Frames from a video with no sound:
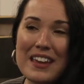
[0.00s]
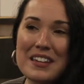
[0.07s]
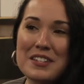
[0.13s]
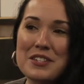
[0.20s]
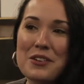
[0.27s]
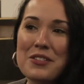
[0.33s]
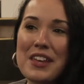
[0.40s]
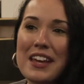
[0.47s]

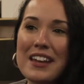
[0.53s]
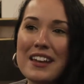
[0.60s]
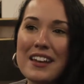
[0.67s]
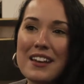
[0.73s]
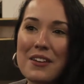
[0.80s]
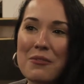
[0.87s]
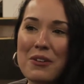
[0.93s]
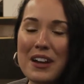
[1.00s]
So then,
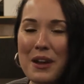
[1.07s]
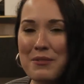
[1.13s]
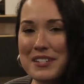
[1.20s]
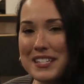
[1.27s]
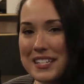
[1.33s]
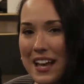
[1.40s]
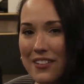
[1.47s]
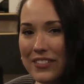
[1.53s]
when I was
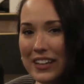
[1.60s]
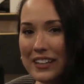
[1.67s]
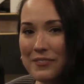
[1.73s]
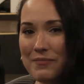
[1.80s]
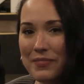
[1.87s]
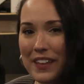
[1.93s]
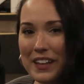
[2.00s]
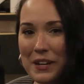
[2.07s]
seven
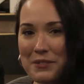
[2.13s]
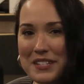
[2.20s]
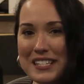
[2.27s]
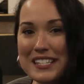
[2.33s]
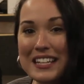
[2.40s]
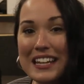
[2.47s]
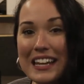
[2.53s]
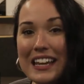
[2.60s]
and I was
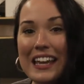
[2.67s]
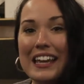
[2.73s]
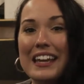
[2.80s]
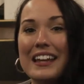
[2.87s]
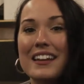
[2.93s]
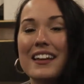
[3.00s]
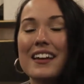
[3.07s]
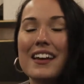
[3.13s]
sitting
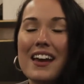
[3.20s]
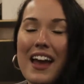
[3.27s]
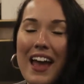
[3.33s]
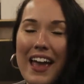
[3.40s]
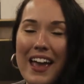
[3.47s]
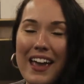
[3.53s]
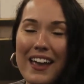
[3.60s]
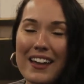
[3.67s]
in
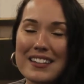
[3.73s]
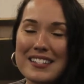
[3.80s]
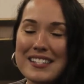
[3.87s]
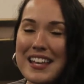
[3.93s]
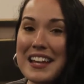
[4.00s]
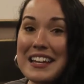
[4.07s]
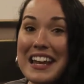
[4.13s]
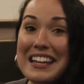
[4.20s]
a
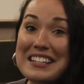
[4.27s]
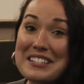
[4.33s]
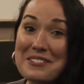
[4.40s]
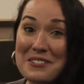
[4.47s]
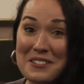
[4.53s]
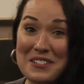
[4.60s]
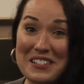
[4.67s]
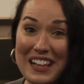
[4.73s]
Sunday
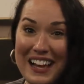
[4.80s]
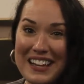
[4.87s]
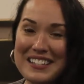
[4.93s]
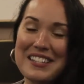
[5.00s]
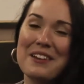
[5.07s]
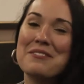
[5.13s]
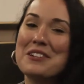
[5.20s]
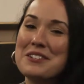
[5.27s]
school class,
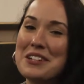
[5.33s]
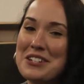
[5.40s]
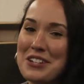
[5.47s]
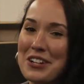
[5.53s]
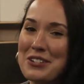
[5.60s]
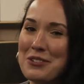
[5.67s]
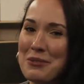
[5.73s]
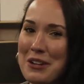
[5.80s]
I went to a
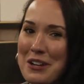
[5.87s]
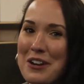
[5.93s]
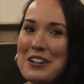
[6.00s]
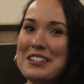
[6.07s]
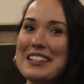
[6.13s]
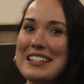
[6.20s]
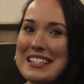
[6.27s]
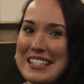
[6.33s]
church where we called
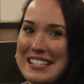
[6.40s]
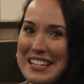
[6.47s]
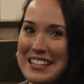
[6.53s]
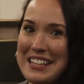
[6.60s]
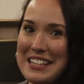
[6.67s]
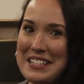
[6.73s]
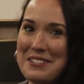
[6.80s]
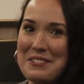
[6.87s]
it
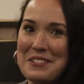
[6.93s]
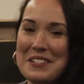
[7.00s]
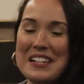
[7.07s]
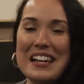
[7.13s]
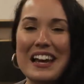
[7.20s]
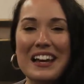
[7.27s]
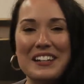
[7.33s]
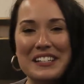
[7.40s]
Sunday school.
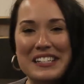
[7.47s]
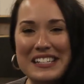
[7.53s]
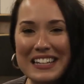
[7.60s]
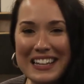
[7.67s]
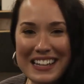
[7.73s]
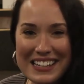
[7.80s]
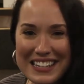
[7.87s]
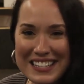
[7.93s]
I was
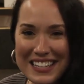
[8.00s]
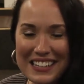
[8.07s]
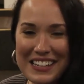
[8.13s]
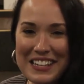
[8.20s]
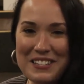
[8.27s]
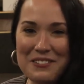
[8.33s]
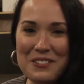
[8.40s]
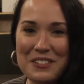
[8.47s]
sitting in a Sunday
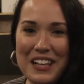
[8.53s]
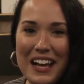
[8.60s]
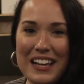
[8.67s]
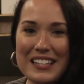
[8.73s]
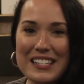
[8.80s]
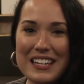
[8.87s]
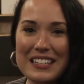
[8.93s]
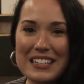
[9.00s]
school
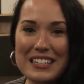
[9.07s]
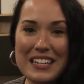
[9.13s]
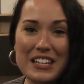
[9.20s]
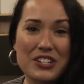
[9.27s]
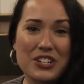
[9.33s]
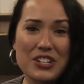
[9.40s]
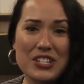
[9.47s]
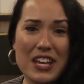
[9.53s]
class, and the
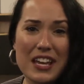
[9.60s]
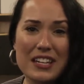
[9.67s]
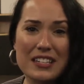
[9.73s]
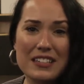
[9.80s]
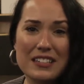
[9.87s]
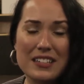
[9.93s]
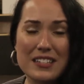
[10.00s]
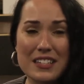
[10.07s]
teacher said,
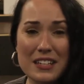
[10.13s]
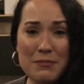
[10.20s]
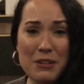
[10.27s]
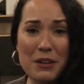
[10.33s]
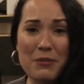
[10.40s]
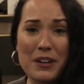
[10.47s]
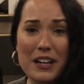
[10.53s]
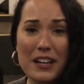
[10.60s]
Does
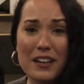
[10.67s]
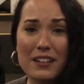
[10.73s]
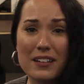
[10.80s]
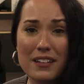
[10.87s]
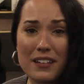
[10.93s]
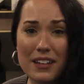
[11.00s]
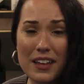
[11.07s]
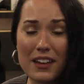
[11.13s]
anybody want to
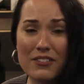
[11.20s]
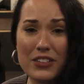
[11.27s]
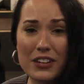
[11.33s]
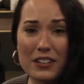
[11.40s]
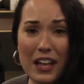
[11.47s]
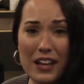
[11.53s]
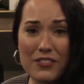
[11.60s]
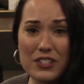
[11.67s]
give their
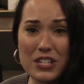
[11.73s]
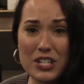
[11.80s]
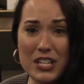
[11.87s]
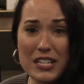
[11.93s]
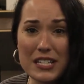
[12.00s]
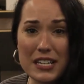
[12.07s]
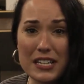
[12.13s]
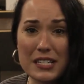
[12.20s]
life to
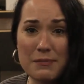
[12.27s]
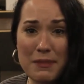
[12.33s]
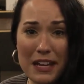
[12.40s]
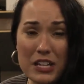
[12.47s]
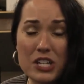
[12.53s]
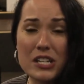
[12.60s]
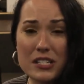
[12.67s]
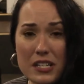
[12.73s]
Jesus? Make
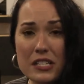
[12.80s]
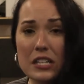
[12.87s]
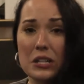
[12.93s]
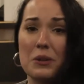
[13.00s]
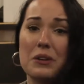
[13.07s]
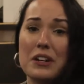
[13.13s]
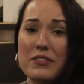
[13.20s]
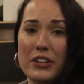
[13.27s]
Jesus the
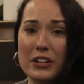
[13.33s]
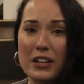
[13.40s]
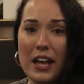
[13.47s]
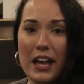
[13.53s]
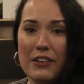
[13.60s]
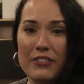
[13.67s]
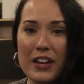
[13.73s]
Lord of their life?